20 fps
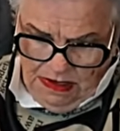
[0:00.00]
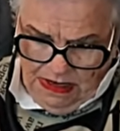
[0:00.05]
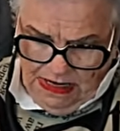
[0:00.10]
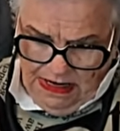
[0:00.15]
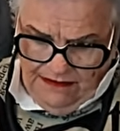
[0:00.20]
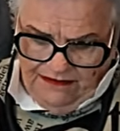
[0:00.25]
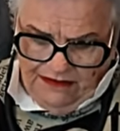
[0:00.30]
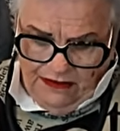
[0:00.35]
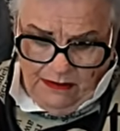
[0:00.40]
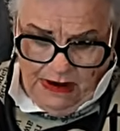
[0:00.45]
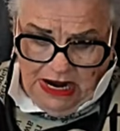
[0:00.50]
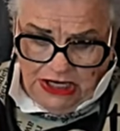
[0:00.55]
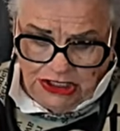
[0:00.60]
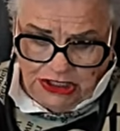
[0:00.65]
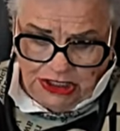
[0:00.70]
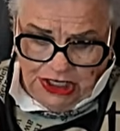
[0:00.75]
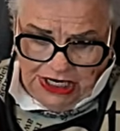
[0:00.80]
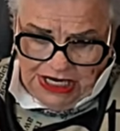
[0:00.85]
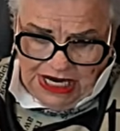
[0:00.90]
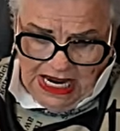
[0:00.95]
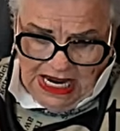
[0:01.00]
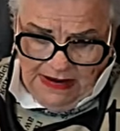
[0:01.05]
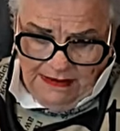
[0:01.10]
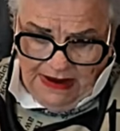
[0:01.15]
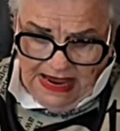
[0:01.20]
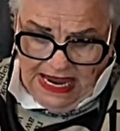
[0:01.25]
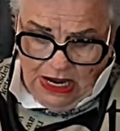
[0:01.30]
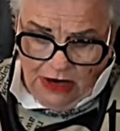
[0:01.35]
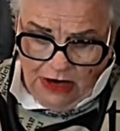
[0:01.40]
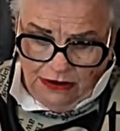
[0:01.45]
information
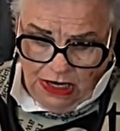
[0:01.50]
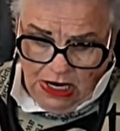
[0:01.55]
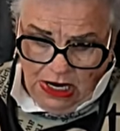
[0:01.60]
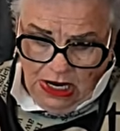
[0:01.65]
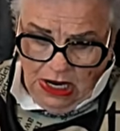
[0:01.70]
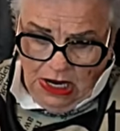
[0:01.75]
came out